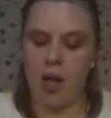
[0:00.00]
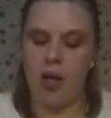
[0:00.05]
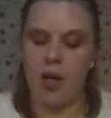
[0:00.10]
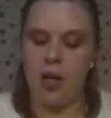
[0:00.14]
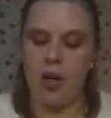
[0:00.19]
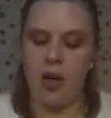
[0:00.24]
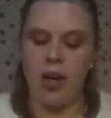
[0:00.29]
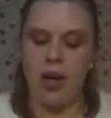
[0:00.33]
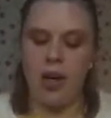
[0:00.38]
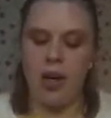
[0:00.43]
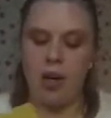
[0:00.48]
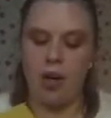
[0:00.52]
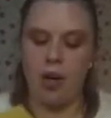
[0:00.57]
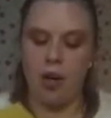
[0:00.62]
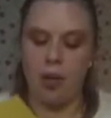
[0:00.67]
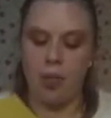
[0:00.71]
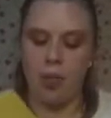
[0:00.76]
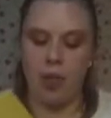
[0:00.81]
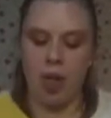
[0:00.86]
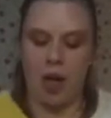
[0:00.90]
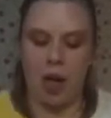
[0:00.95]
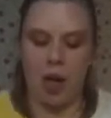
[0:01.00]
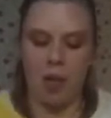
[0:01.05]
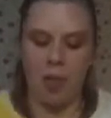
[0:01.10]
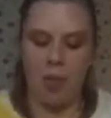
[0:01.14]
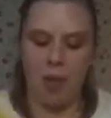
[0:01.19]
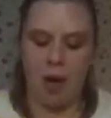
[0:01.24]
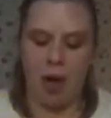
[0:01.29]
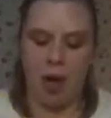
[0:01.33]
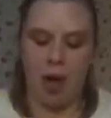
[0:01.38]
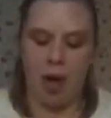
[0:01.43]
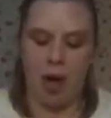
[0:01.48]
during group time,
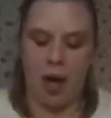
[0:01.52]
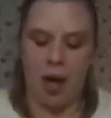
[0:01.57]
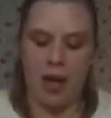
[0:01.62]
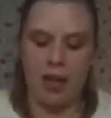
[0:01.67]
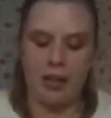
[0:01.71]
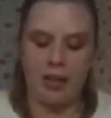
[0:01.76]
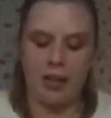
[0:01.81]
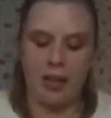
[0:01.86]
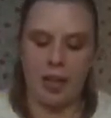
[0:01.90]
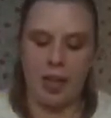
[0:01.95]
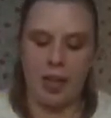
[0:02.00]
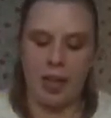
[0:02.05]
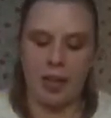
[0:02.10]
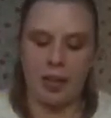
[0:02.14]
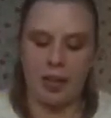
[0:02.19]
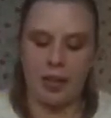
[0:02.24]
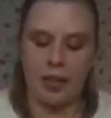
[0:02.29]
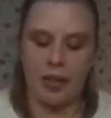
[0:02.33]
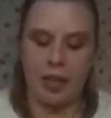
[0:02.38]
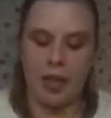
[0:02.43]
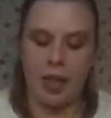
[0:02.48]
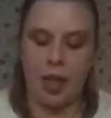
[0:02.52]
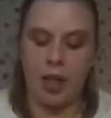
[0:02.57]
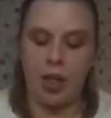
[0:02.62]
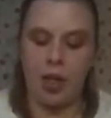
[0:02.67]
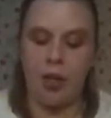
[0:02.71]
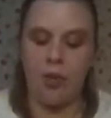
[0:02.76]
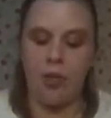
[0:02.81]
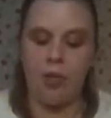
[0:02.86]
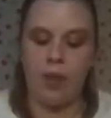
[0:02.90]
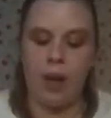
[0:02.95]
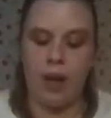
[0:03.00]
I'll ask the kids, can
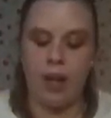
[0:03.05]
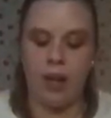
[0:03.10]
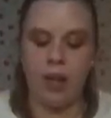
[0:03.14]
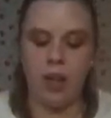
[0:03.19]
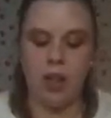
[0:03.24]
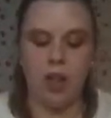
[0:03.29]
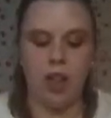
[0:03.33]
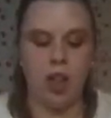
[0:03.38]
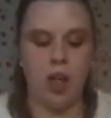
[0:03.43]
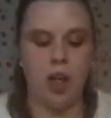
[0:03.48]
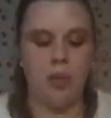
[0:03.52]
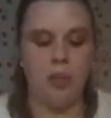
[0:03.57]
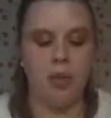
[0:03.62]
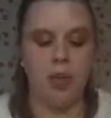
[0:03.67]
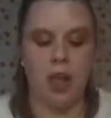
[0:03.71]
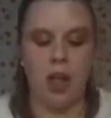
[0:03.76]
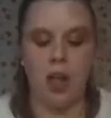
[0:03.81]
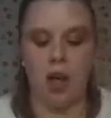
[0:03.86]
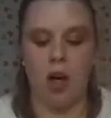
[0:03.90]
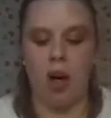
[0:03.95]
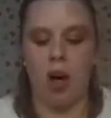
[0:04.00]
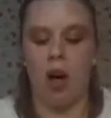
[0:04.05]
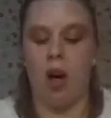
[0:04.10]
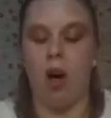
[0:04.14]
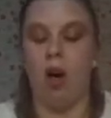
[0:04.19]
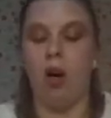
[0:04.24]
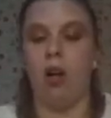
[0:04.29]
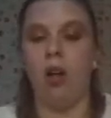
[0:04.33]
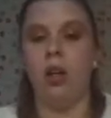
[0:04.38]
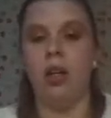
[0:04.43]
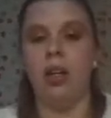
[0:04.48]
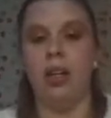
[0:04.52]
you find the shapes that are
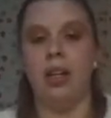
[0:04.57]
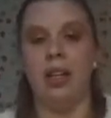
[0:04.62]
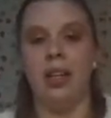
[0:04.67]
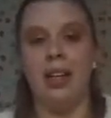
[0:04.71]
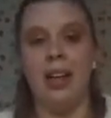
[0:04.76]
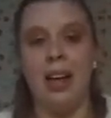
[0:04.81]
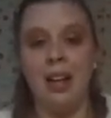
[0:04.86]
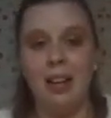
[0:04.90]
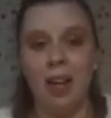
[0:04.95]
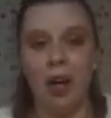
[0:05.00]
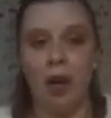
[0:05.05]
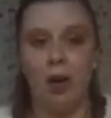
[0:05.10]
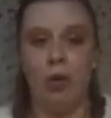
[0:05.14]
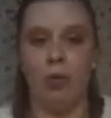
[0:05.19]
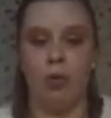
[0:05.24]
all yellow?